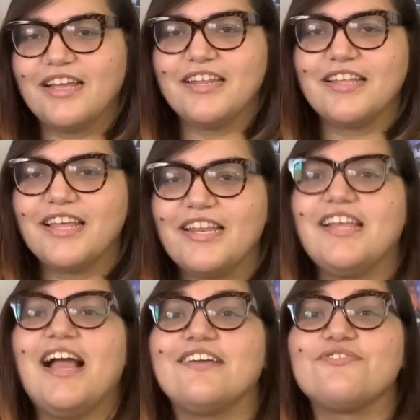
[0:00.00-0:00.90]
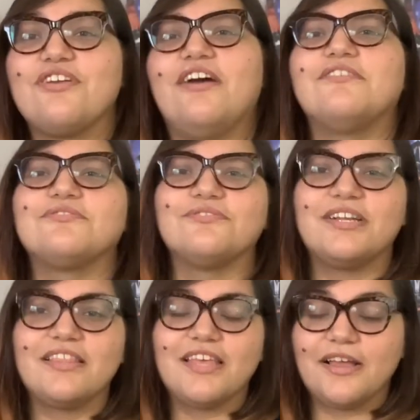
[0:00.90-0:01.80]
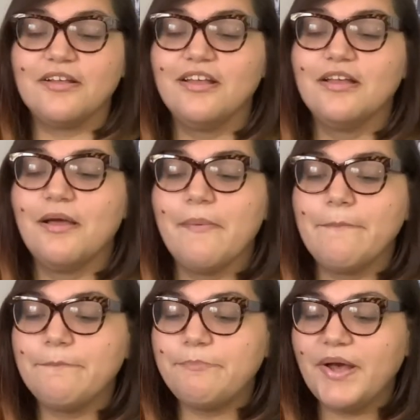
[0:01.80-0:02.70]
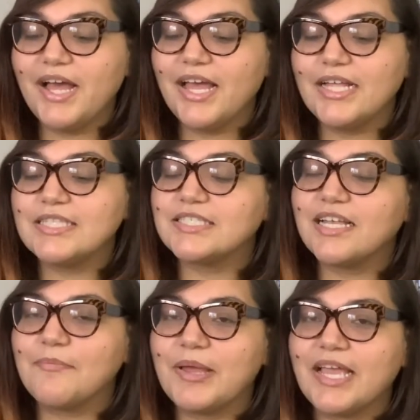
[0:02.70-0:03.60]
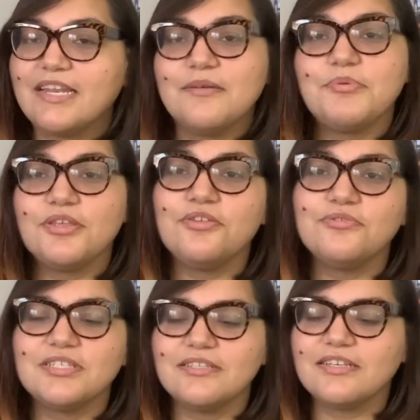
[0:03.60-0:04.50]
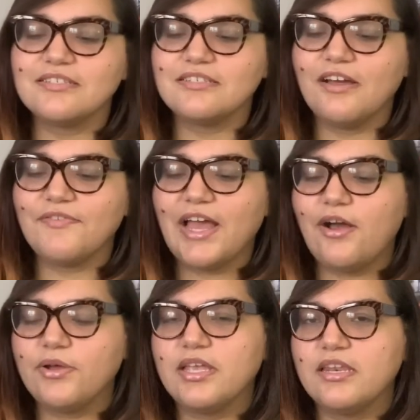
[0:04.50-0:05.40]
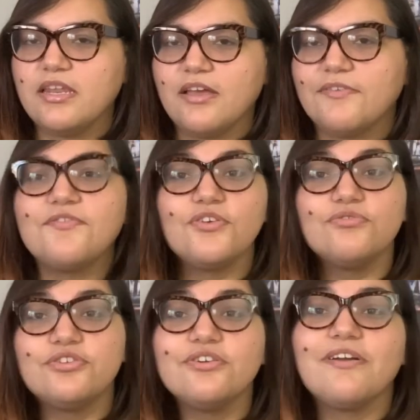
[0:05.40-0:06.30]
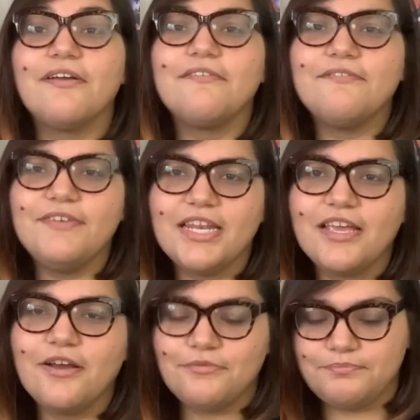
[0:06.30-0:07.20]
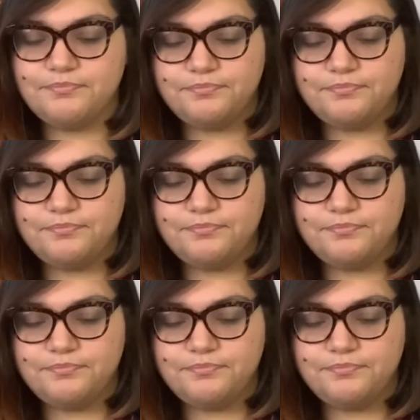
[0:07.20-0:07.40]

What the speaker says: I didn't get any eyeshadows or anything. But I might end up using this stuff out in a future video.